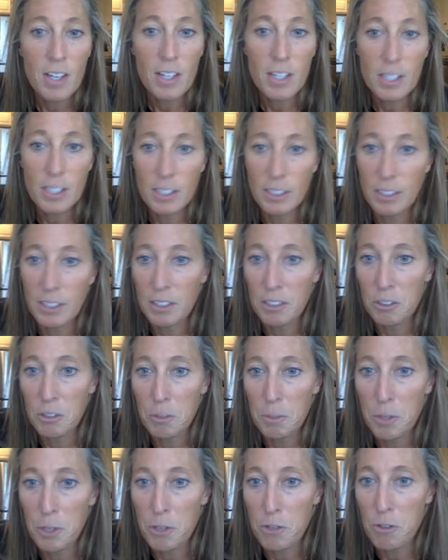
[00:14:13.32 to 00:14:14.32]
There's a
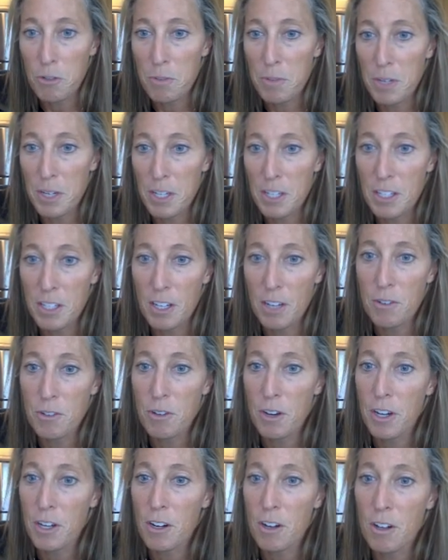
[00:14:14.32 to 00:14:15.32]
little picture of me. I said I've
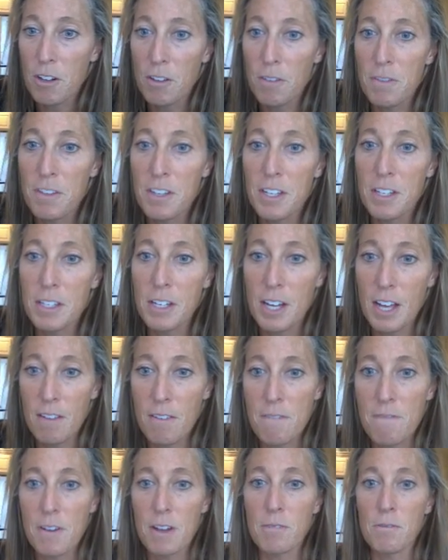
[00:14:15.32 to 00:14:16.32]
tried all of these and I
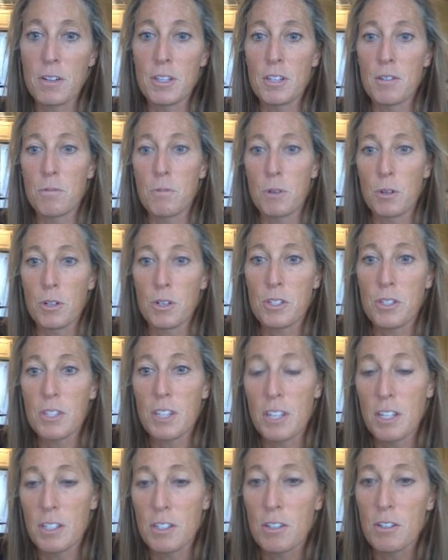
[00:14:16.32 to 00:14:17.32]
haven't found one that works
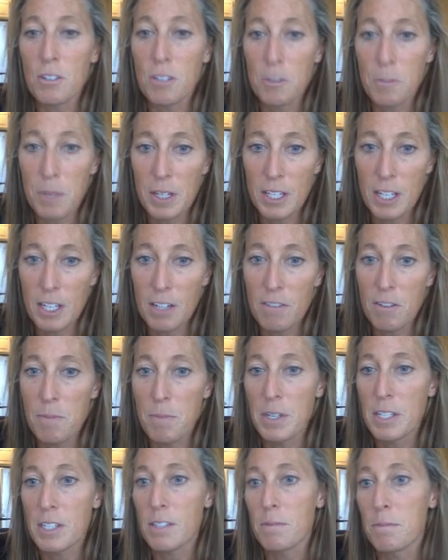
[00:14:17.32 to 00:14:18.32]
as good as my native
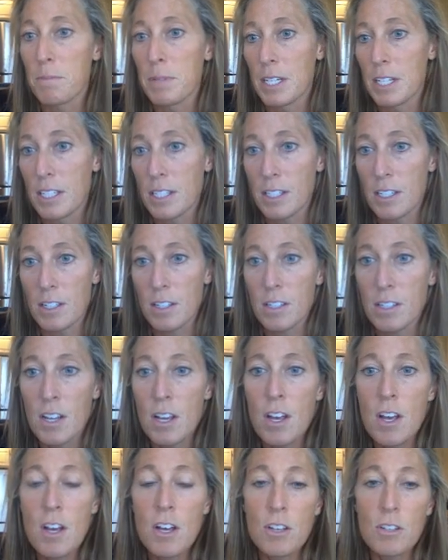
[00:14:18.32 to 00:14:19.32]
meniscus.
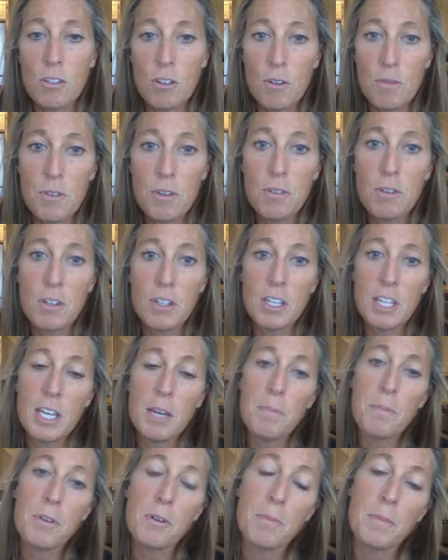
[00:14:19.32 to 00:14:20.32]
So if you can
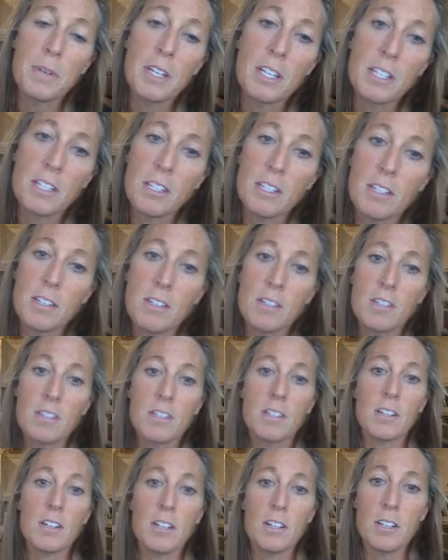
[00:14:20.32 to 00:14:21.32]
keep your meniscus,
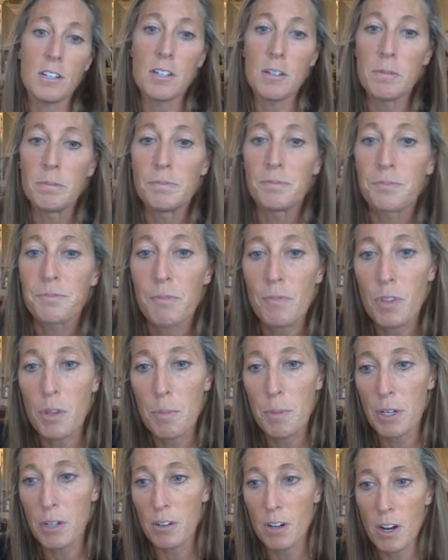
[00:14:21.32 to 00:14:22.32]
the
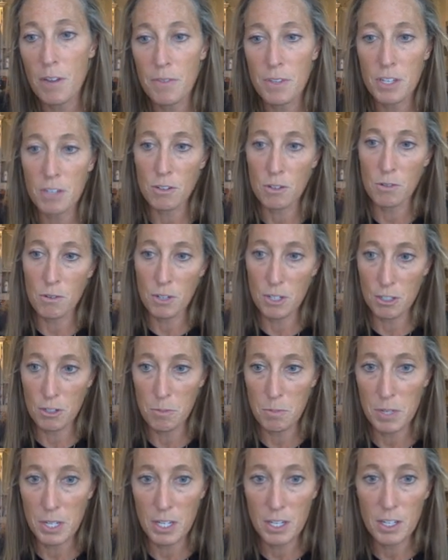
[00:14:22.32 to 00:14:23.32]
better off that you're going to
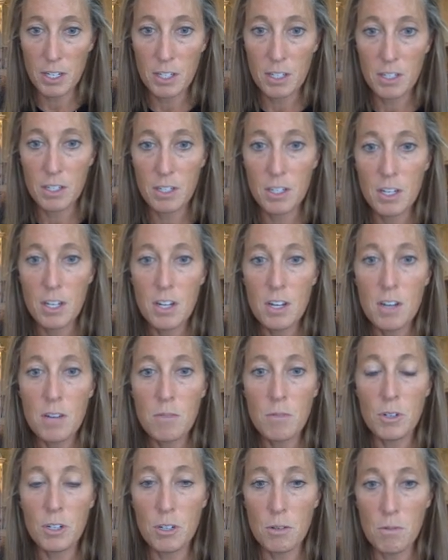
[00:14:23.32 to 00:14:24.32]
be.
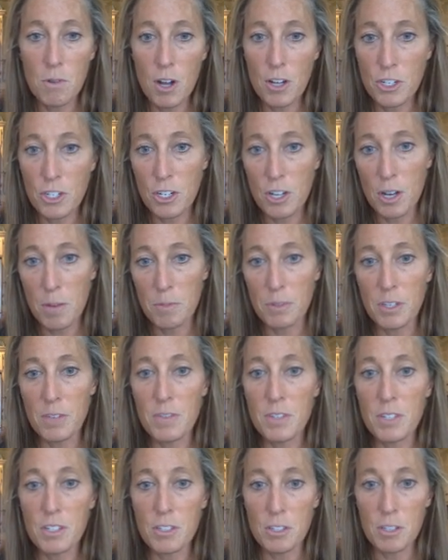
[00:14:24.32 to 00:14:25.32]
We're going to watch, I believe
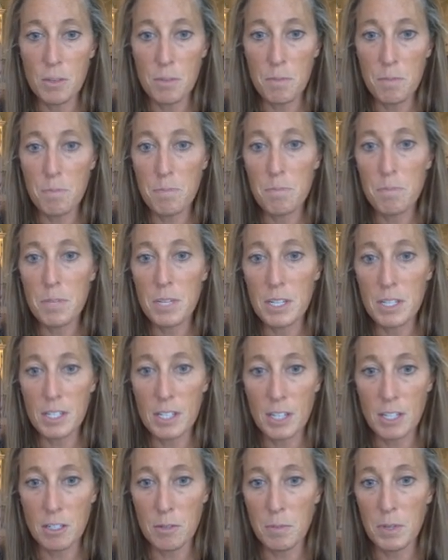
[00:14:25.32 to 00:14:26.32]
this is a
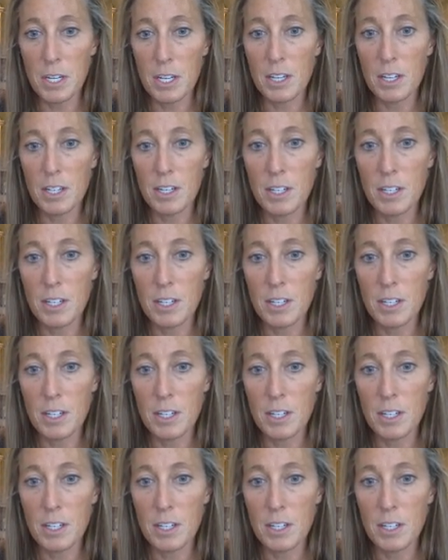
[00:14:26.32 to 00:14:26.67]
meniscectomy.